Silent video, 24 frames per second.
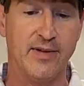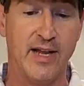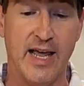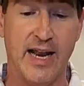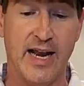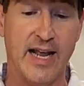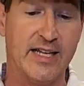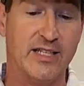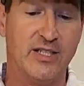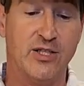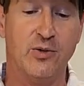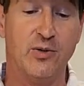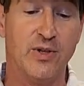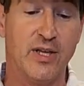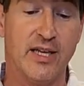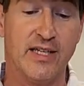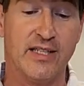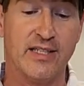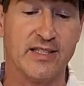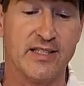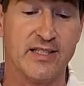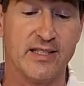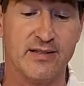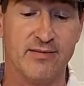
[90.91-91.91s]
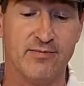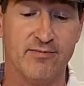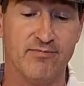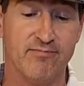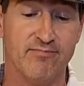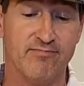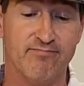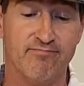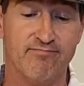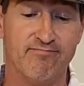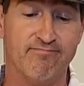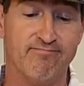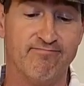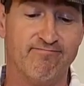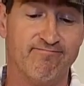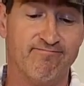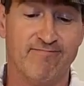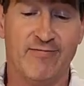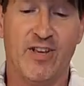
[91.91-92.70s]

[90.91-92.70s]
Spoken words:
I do this a